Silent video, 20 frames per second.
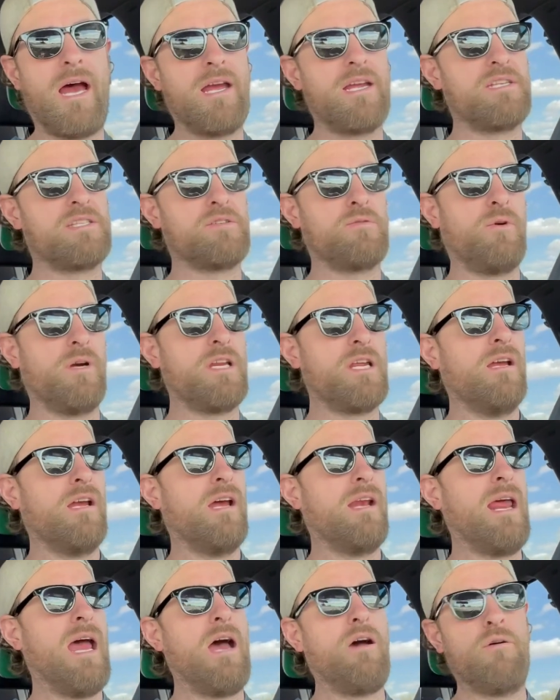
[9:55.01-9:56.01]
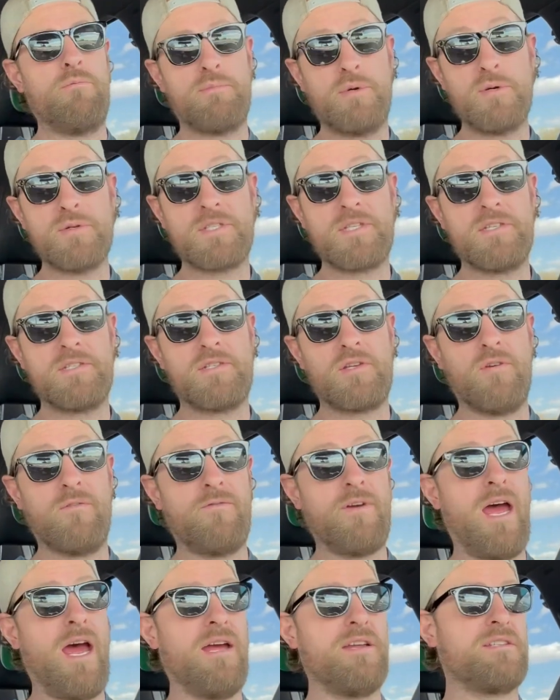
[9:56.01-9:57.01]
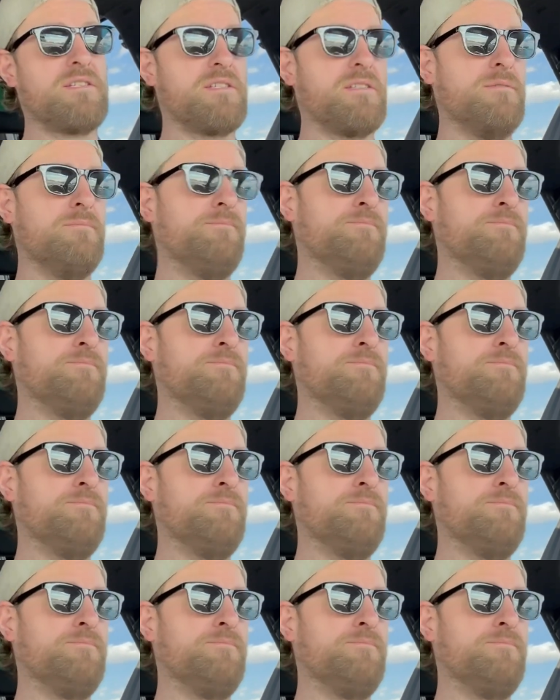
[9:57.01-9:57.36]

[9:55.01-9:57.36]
IS-20 and how it boosts it so fast. A